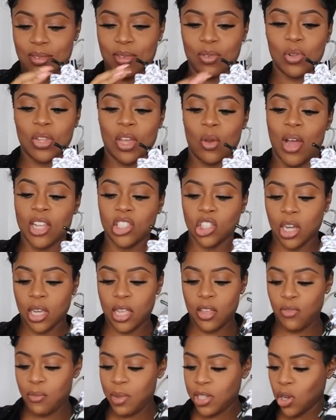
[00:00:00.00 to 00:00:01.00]
Well, they're quite
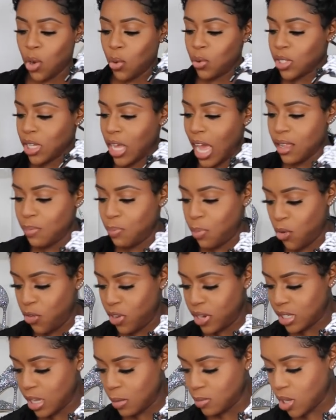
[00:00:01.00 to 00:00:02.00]
chunky for me to hold at both
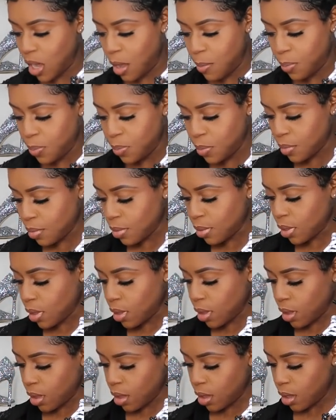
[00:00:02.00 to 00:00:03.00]
at the same time.
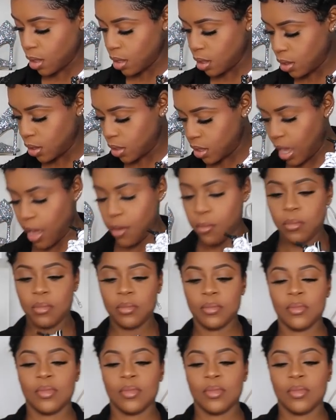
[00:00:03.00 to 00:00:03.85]
Okay.